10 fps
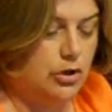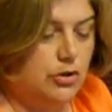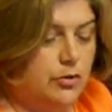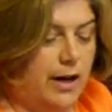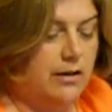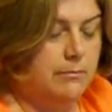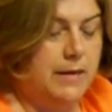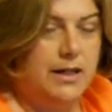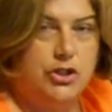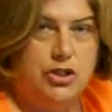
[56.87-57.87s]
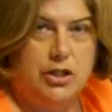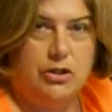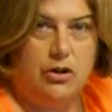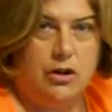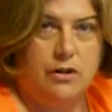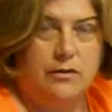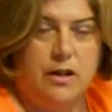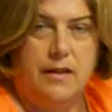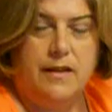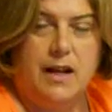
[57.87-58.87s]
shows you how to make sheet yarn
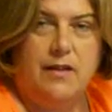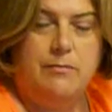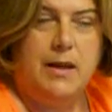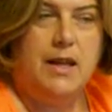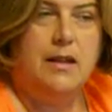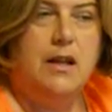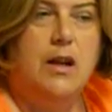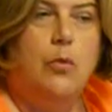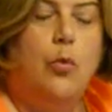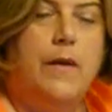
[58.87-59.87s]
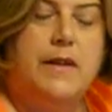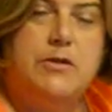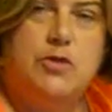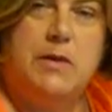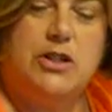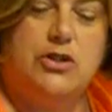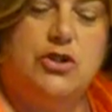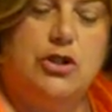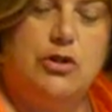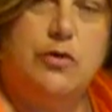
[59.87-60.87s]
that I've made, one that
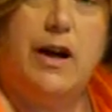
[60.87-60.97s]
shows you